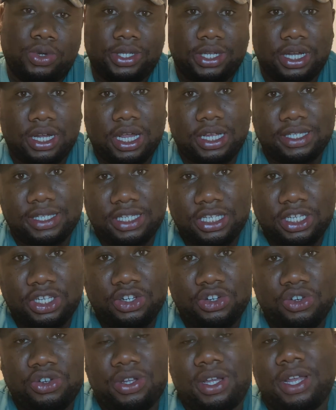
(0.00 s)

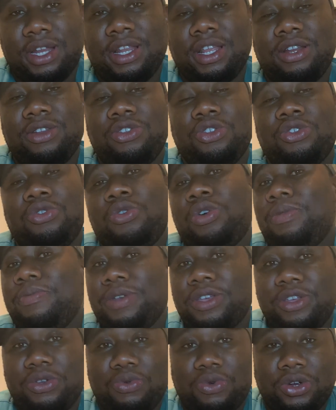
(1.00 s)
casino. And then, you know what
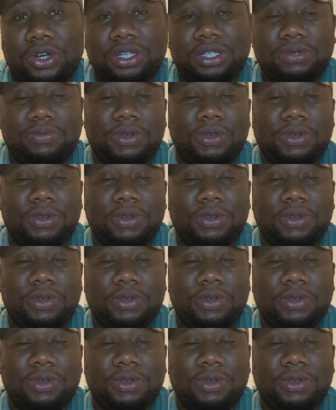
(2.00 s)
make it worse,